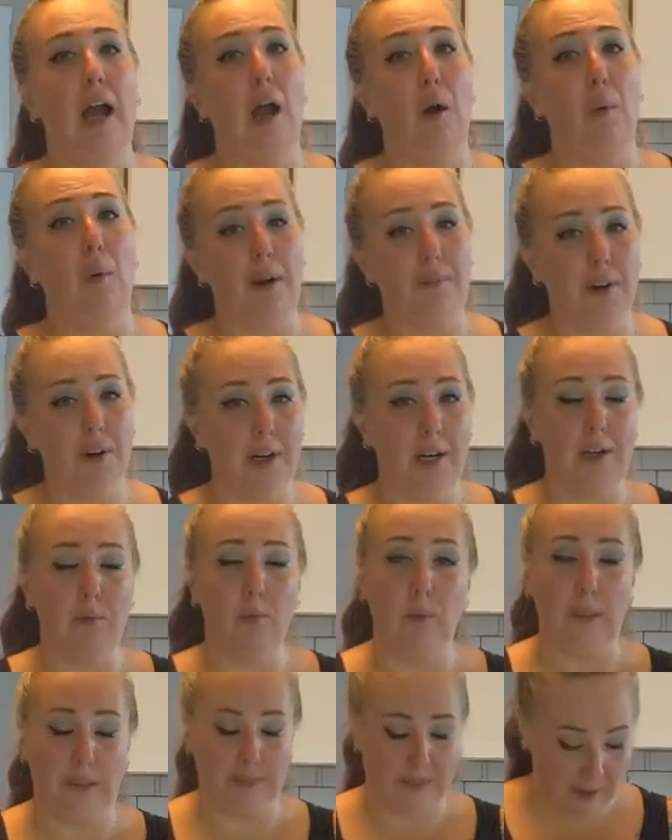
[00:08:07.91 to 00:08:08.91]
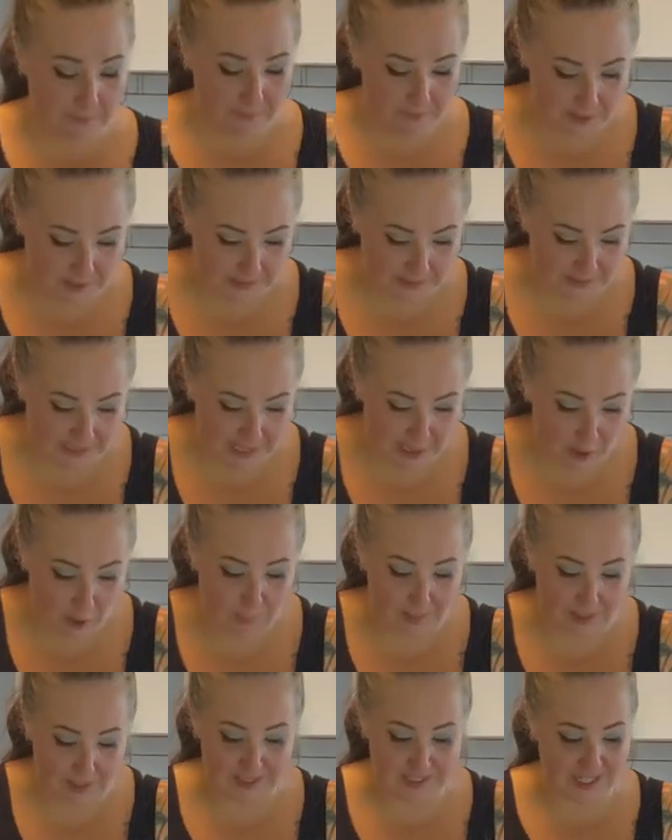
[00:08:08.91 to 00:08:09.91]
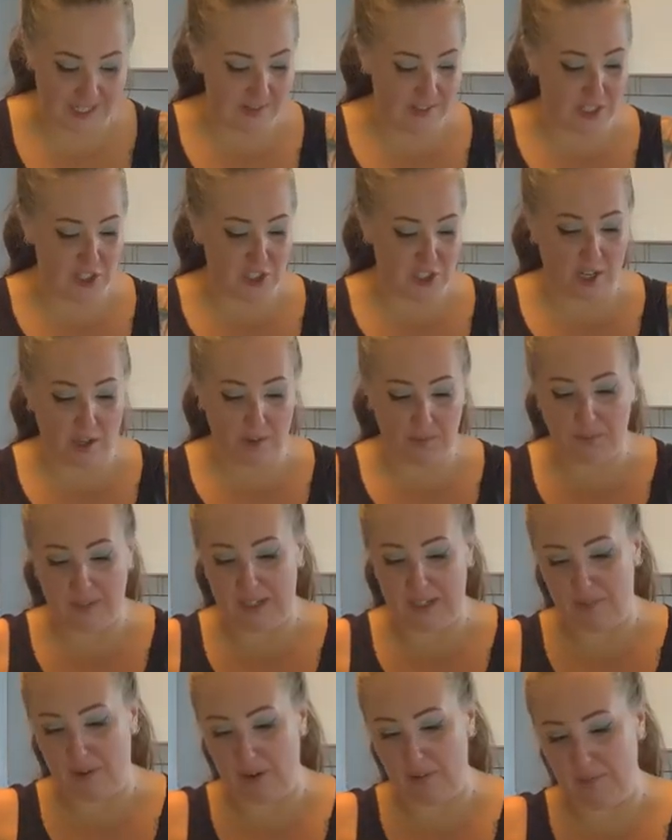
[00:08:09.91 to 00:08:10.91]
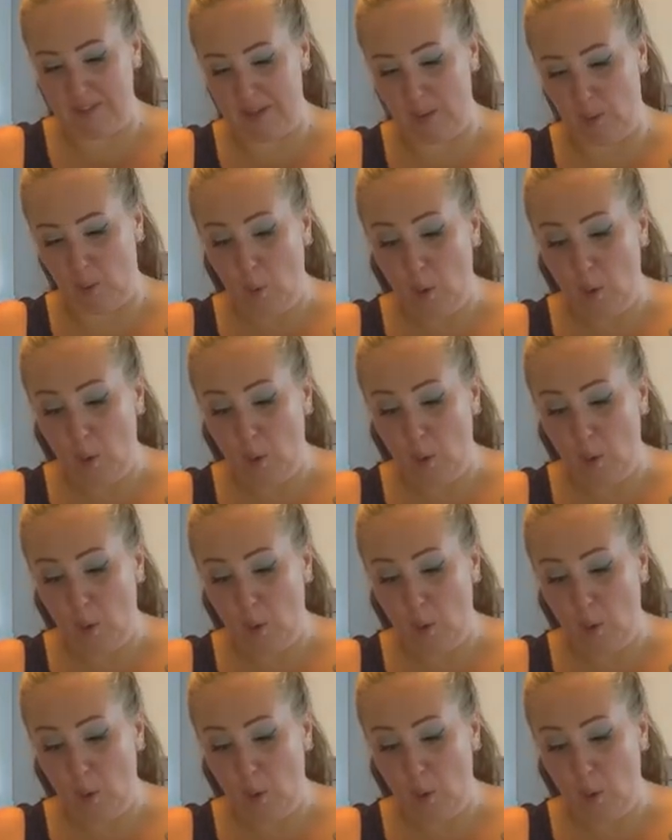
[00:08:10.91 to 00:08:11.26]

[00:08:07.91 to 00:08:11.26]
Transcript: However, it will definitely help extend the shelf life of the